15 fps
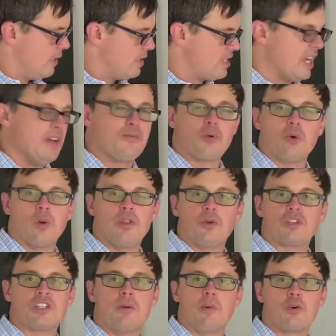Save for whether
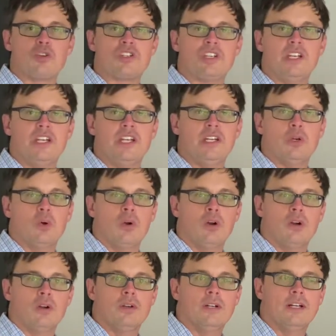it's an emergency
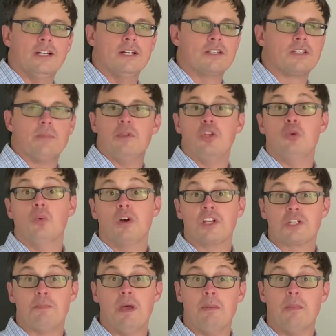or something that you want
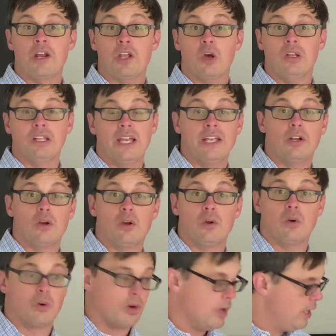to spend money on later
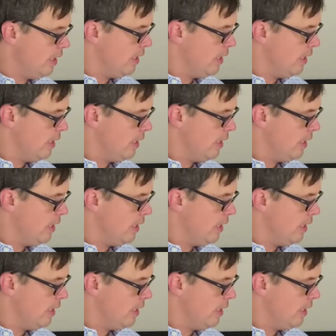or